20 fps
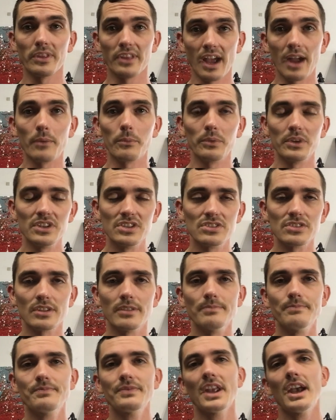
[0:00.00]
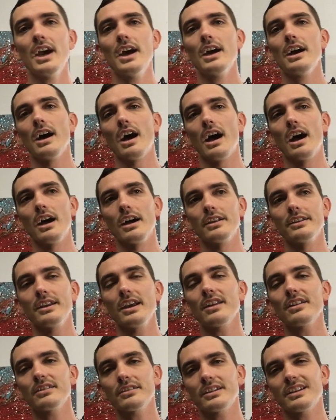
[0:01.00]
that reason. Uh, the
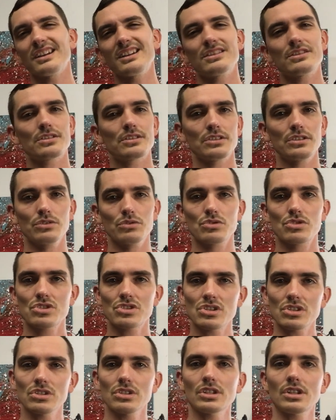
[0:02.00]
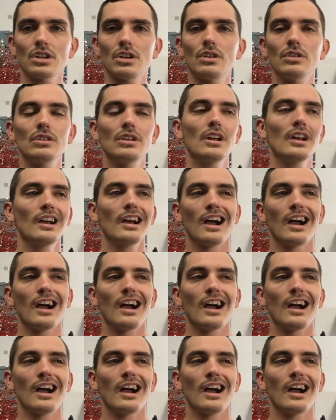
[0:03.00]
other thing is to use silicone.